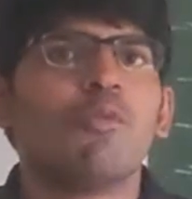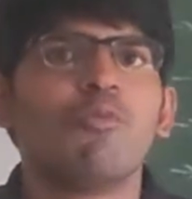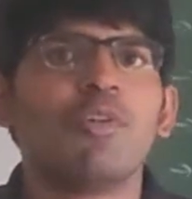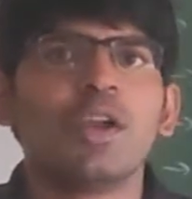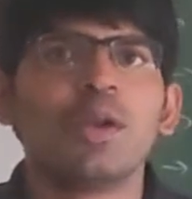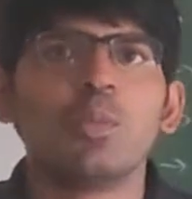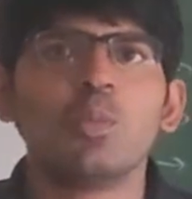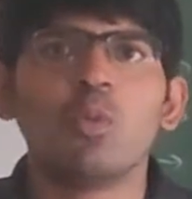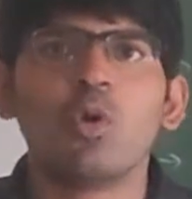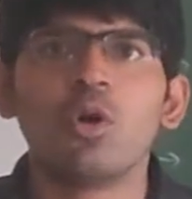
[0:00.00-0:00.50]

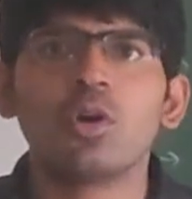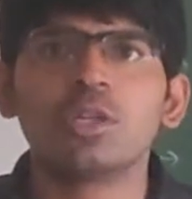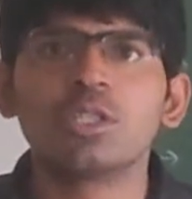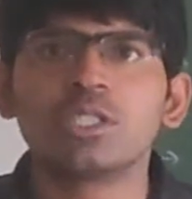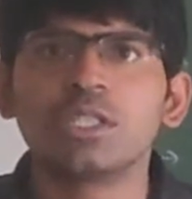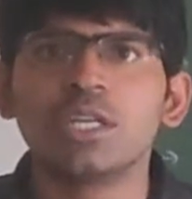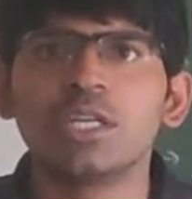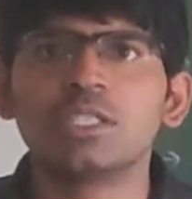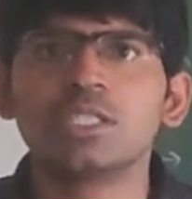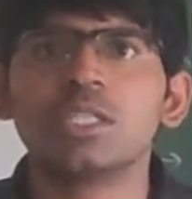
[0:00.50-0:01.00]
when more
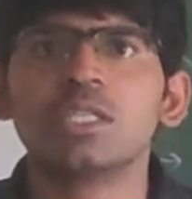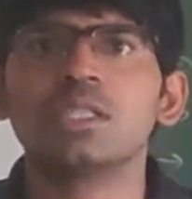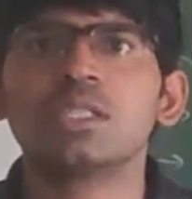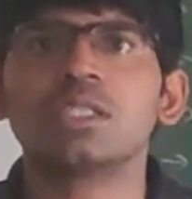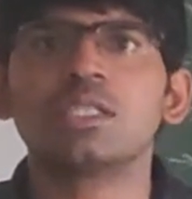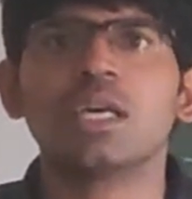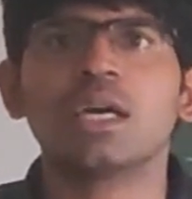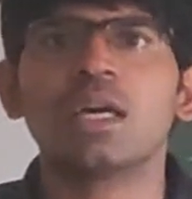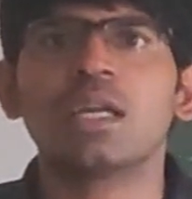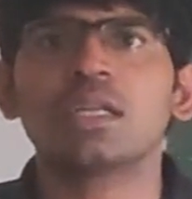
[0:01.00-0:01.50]

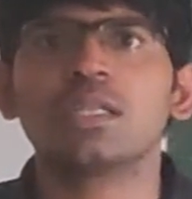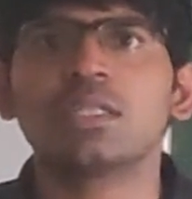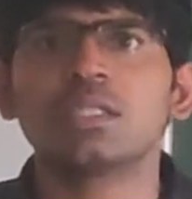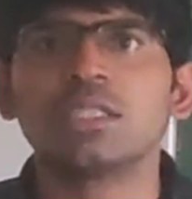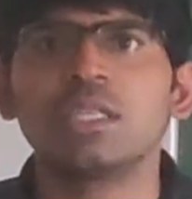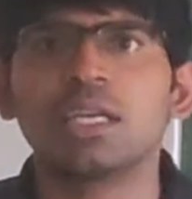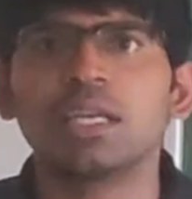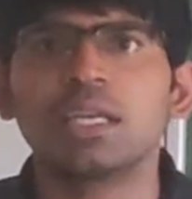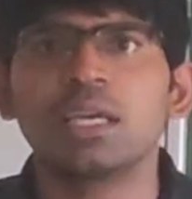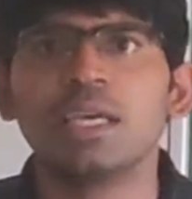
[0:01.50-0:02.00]
stations are
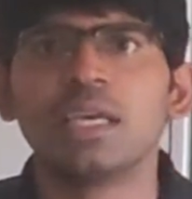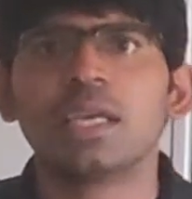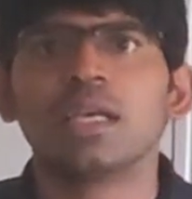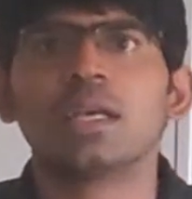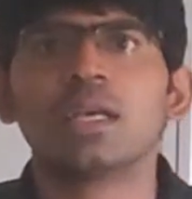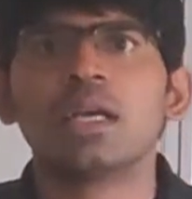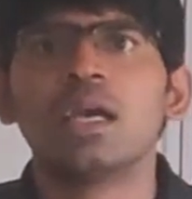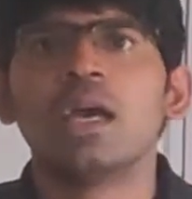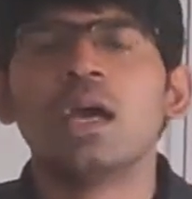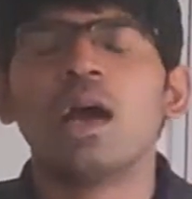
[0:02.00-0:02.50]

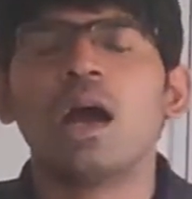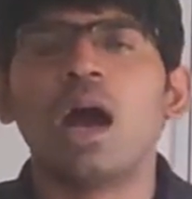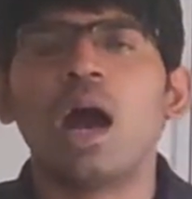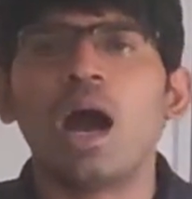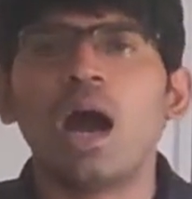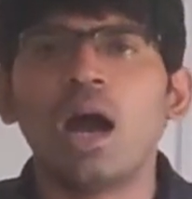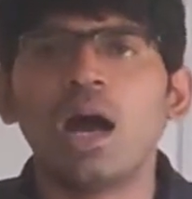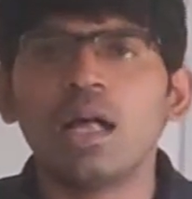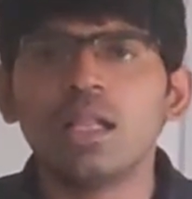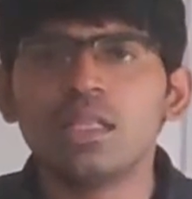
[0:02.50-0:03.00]
checking,
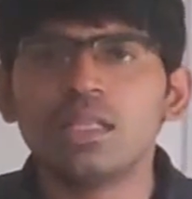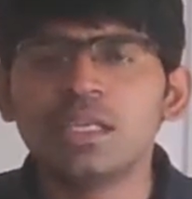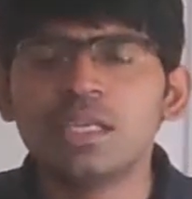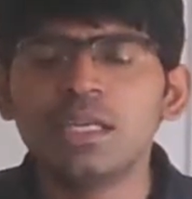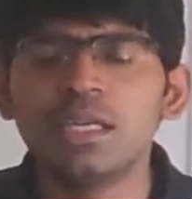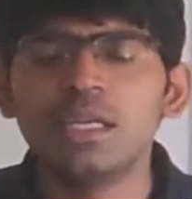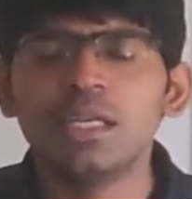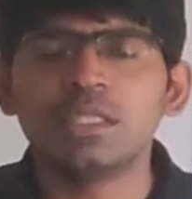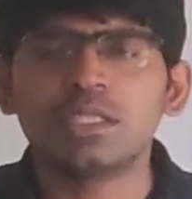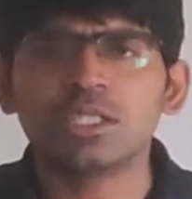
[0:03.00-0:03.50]

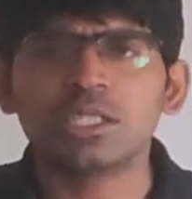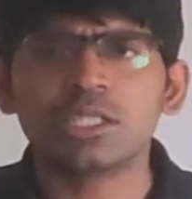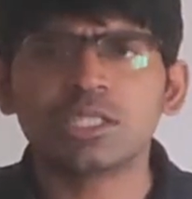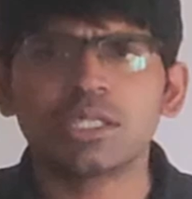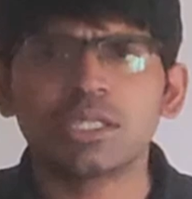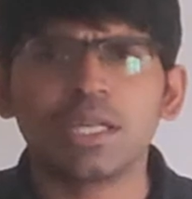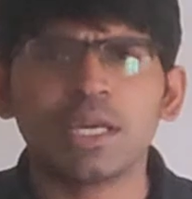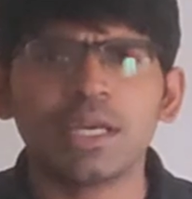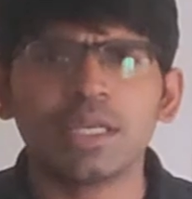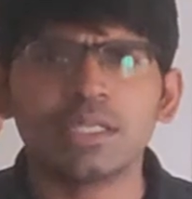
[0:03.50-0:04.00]
each
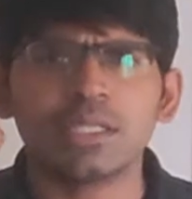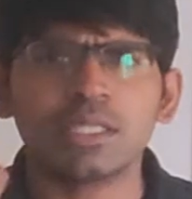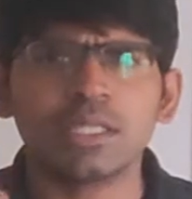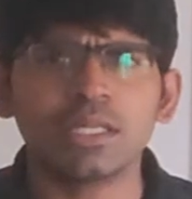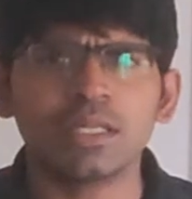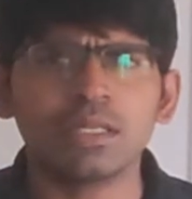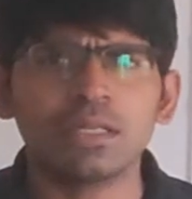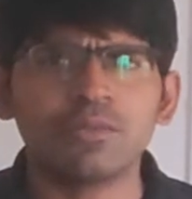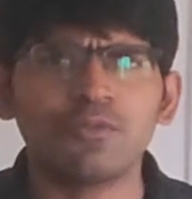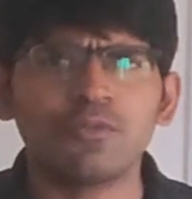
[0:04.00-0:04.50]

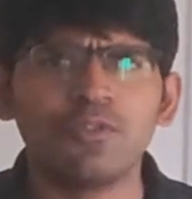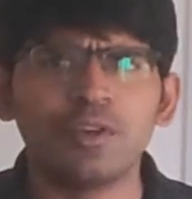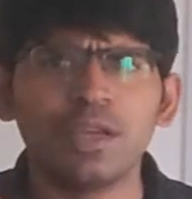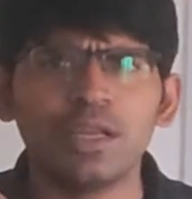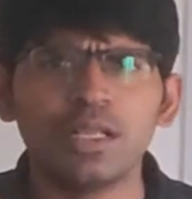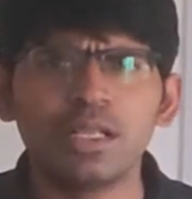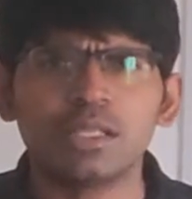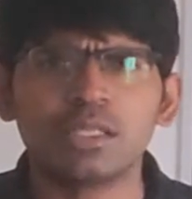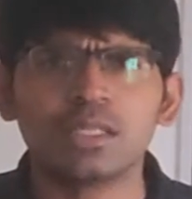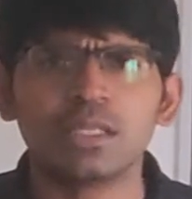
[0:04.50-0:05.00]
station
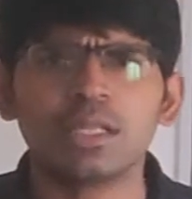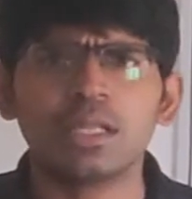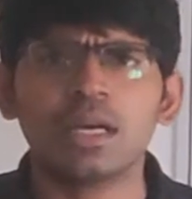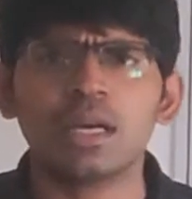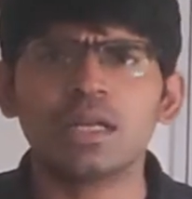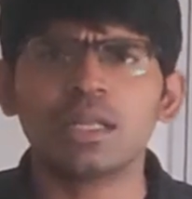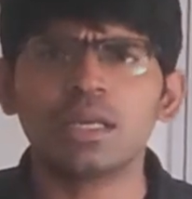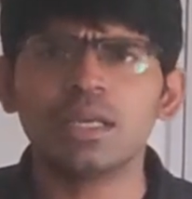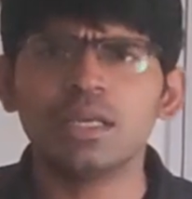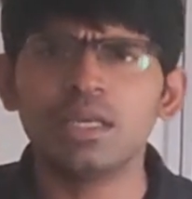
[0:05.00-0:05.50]
feels
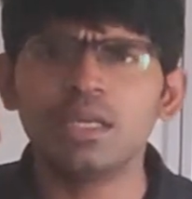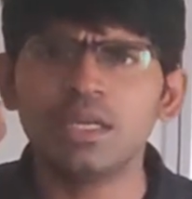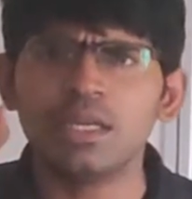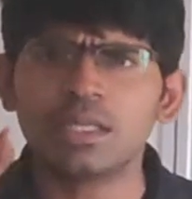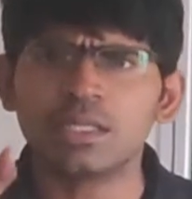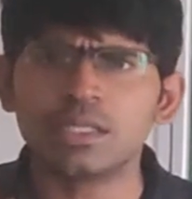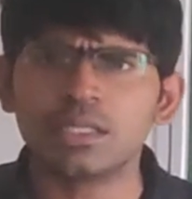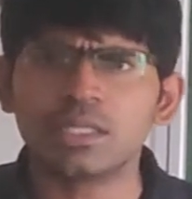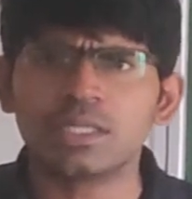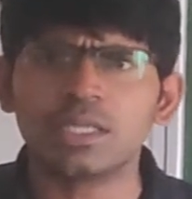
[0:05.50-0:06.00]
that,
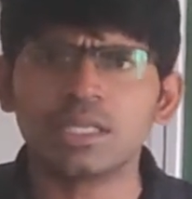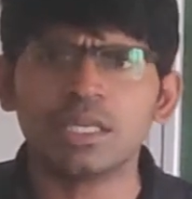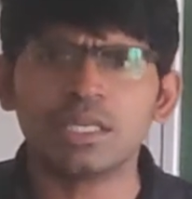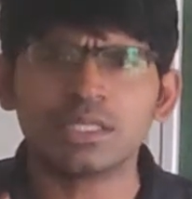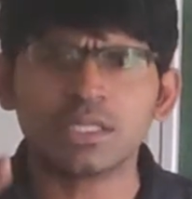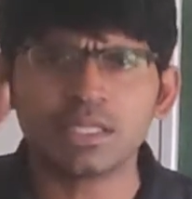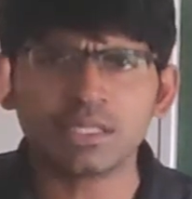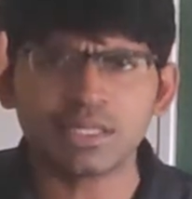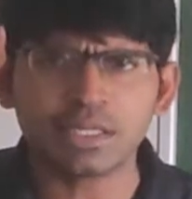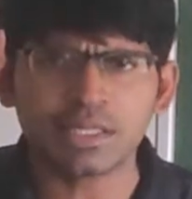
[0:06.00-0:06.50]
each
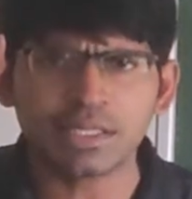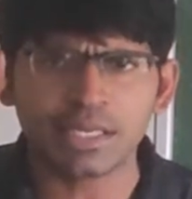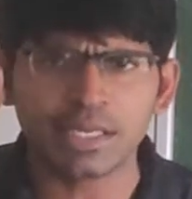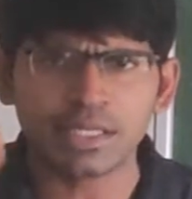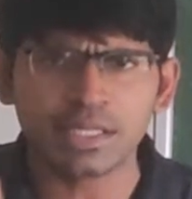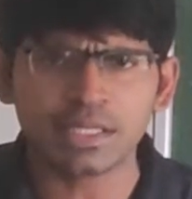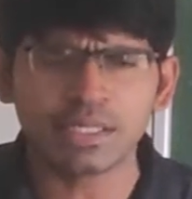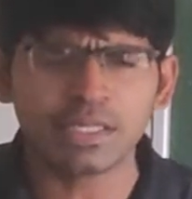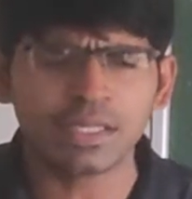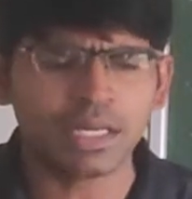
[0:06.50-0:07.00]
station
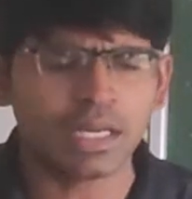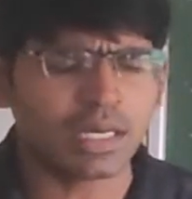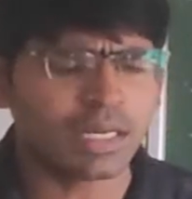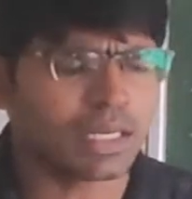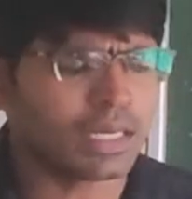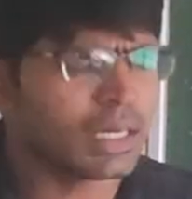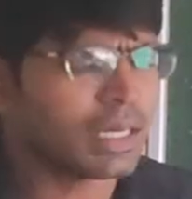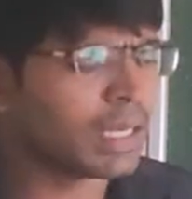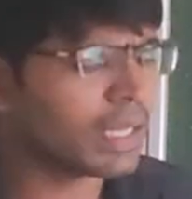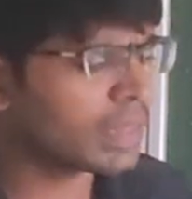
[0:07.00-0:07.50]
senses
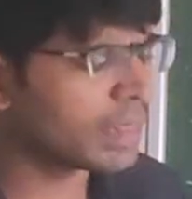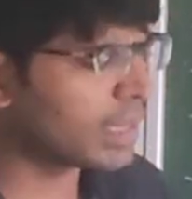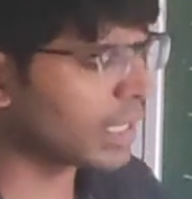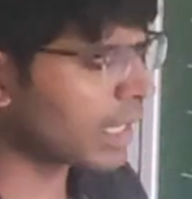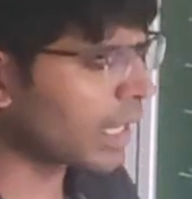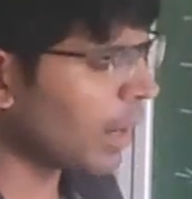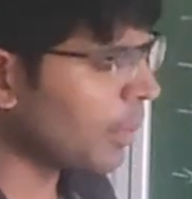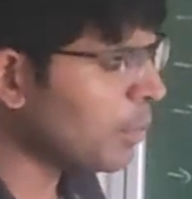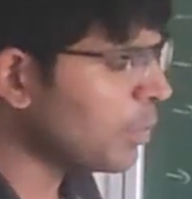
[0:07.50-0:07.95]
that the